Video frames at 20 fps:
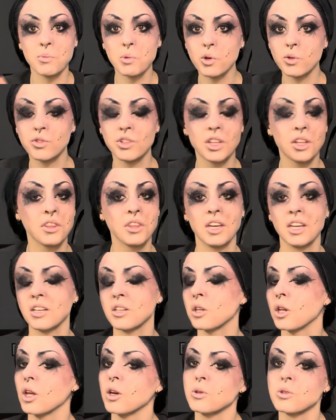moved the thing
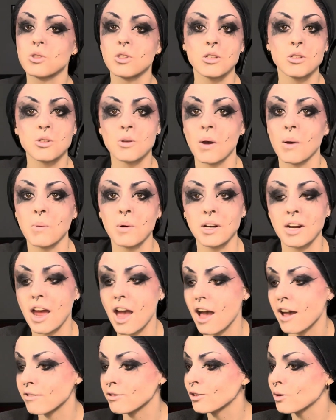closer so I wouldn't
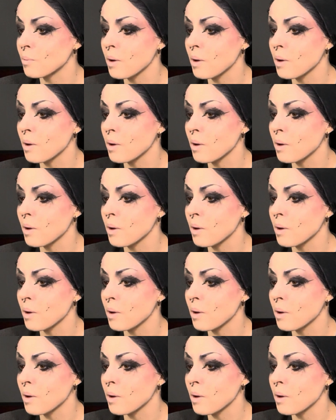have to.